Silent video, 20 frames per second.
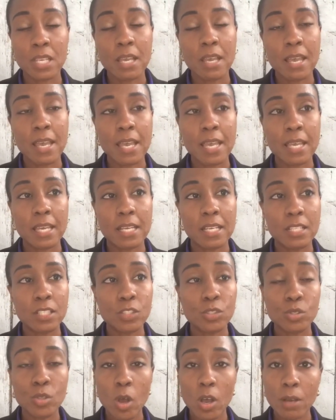and you
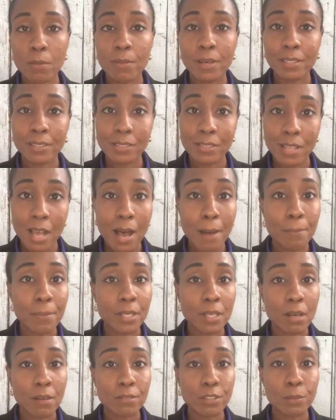talk about the
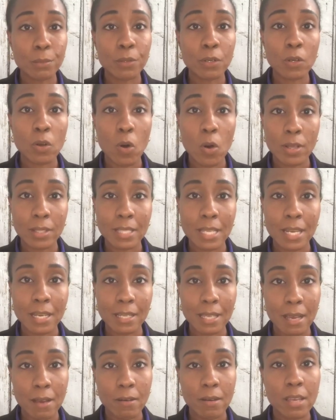topic of your book on that account.